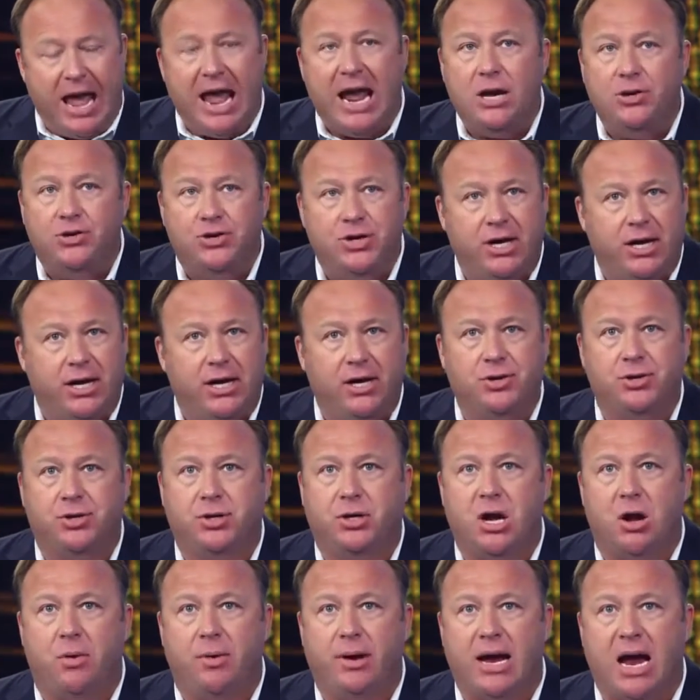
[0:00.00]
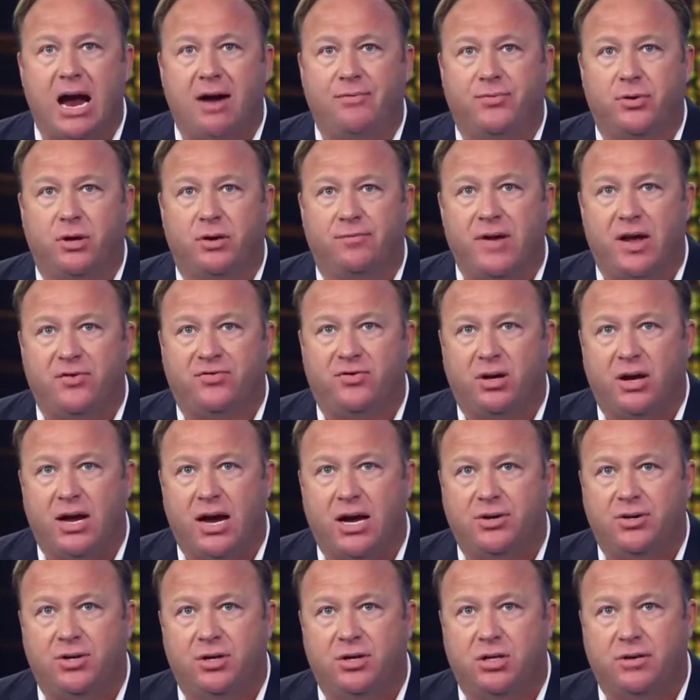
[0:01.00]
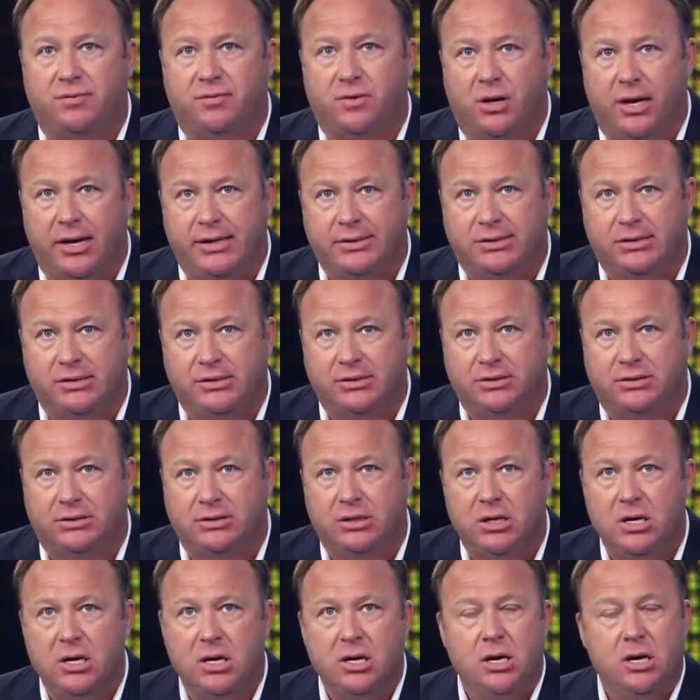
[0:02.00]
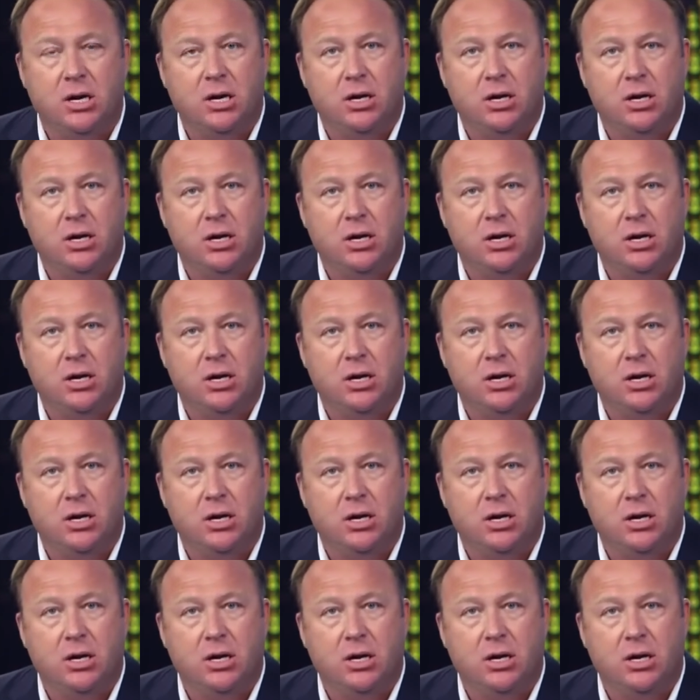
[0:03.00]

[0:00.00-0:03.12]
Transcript: AGs going after investigations of Clintons.